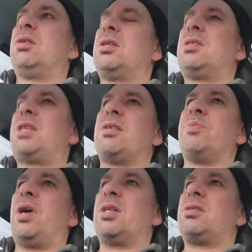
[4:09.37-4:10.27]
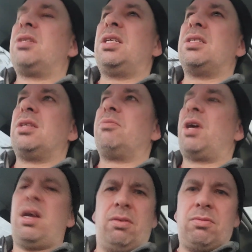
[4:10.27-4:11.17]
that's a thousand bucks easy,
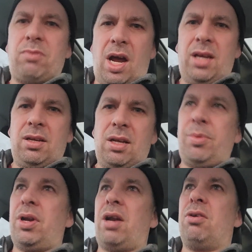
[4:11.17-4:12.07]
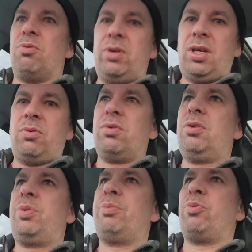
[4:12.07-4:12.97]
right? Right? I mean, I don't know. What do you, what
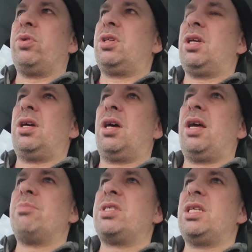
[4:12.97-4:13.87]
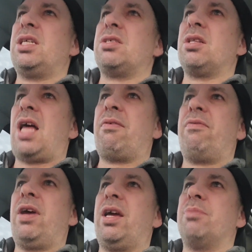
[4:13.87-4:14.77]
do you people? What do you, uh, M Cs, live
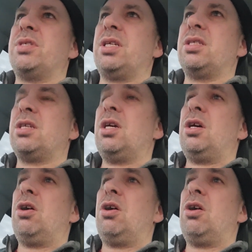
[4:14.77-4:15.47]
event M Cs?